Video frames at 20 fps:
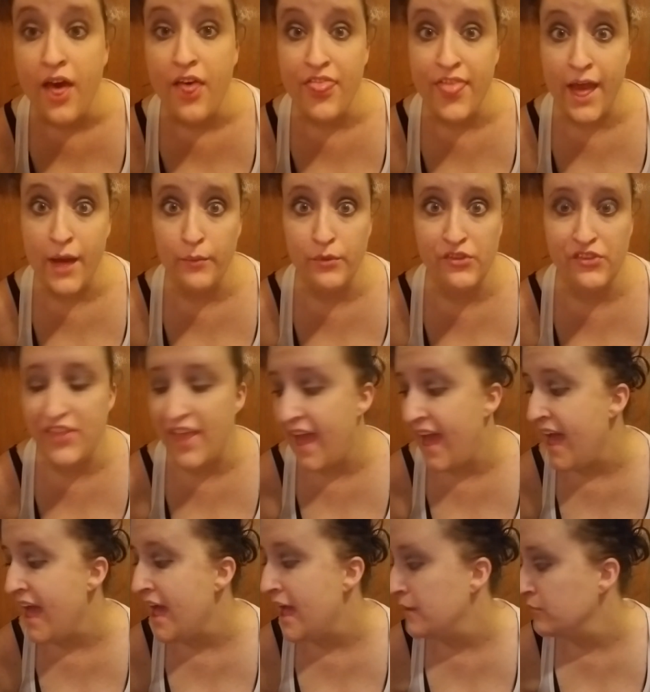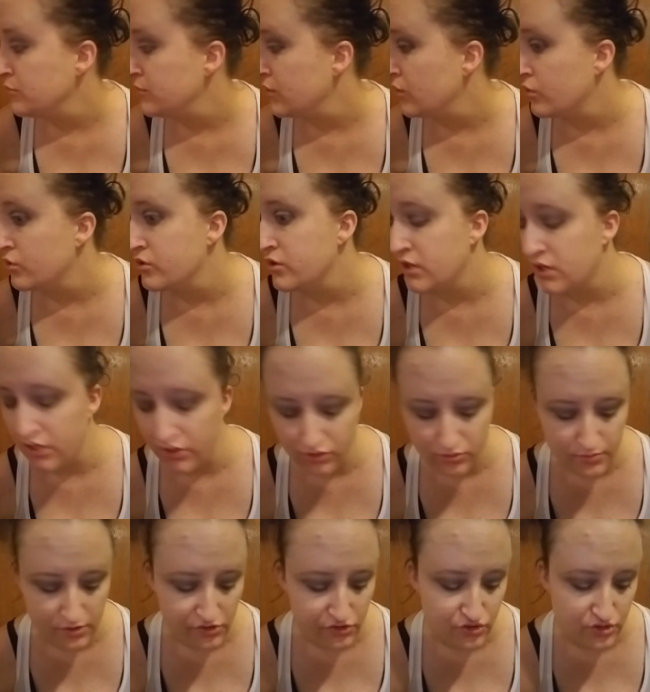that was that. I'm going to be ordering another
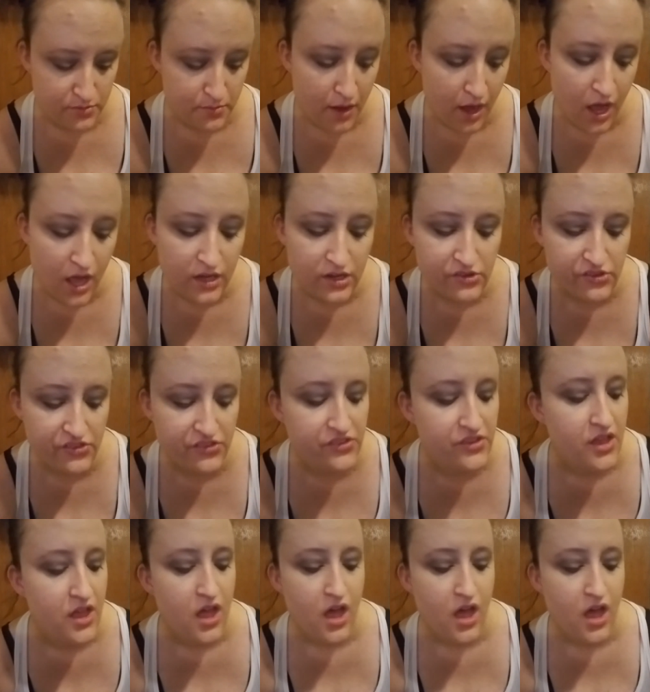mystery box.